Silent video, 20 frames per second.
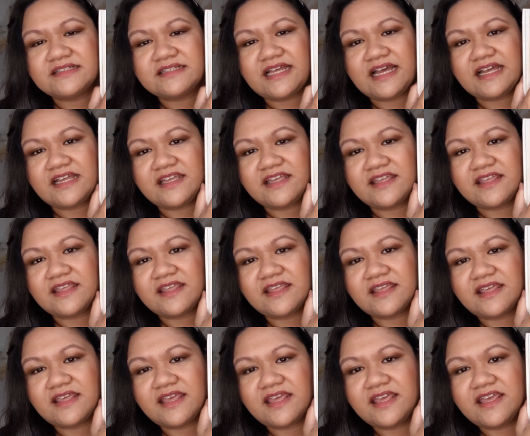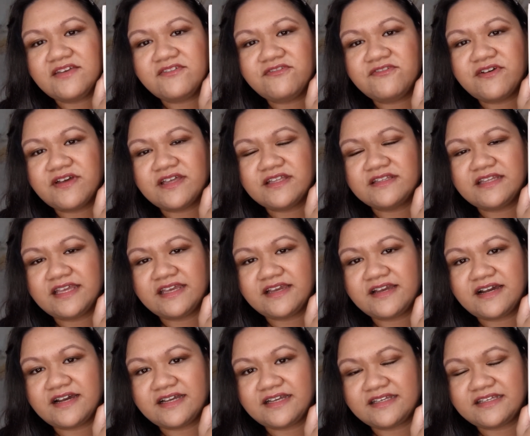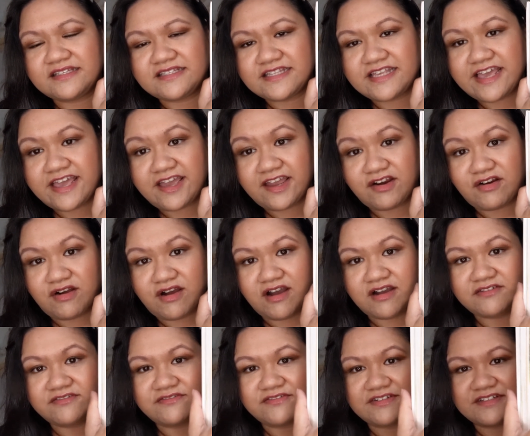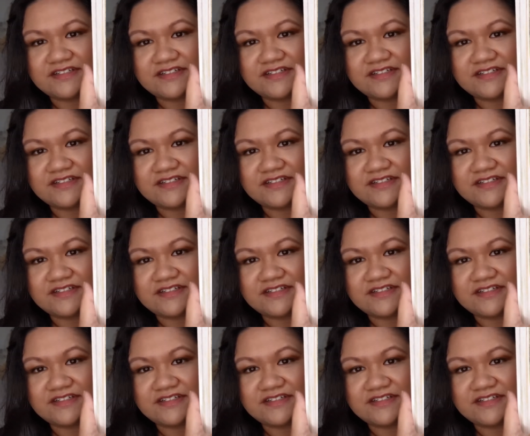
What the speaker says: that if they cut his hair off,